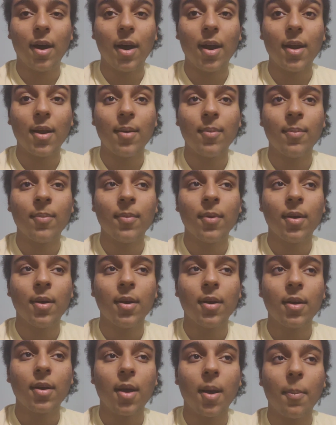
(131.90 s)
I am
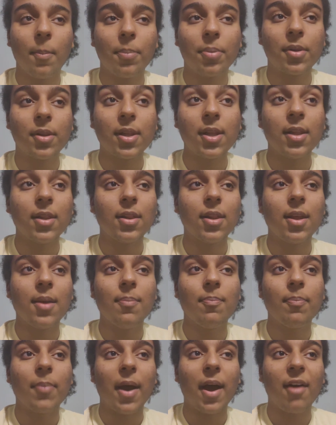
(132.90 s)

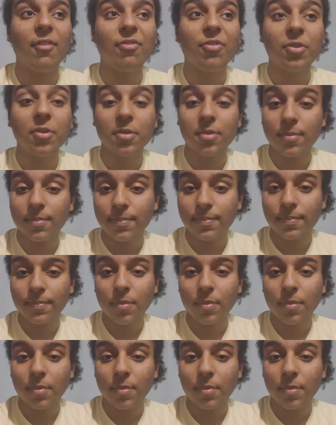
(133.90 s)
completely baffled